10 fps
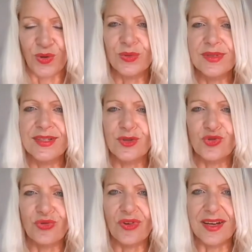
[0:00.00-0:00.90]
Also
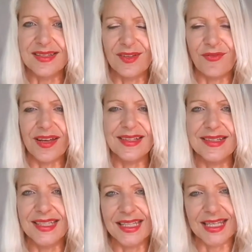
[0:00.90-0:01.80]
trust, the fact that
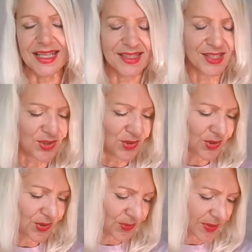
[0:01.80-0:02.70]
it's sitting next
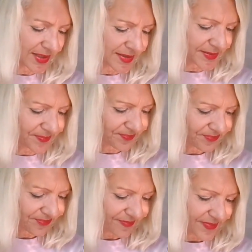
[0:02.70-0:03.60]
to um,
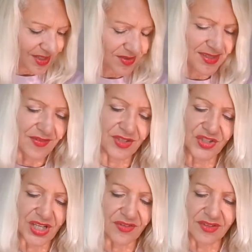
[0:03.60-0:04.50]
your seventh
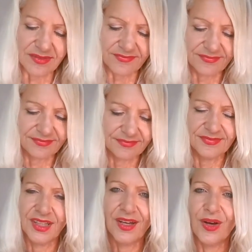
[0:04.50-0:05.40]
chakra.
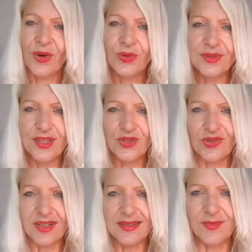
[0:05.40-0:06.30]
Also
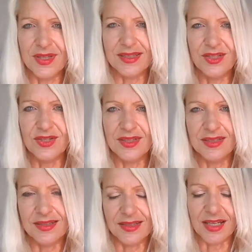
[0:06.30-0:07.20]
trust the
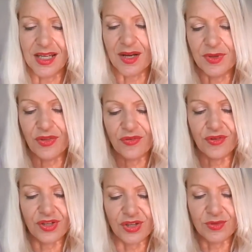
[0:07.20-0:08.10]
messages that are coming
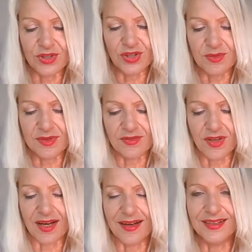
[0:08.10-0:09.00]
through to you in terms of
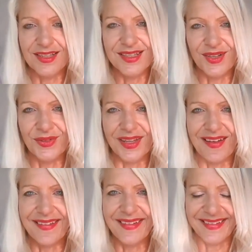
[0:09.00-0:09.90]
your heart and your soul
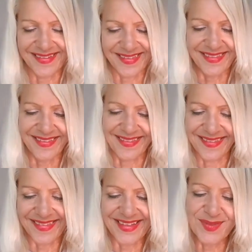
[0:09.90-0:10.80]
light.
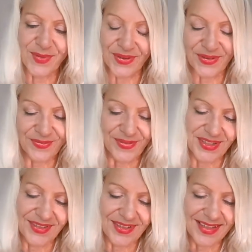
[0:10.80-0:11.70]
They're spot on for
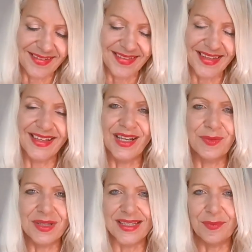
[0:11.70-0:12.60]
you, yeah. They're going to
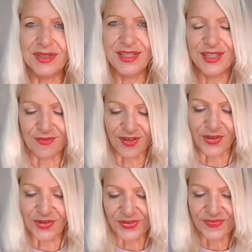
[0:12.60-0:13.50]
help you tap into your flow.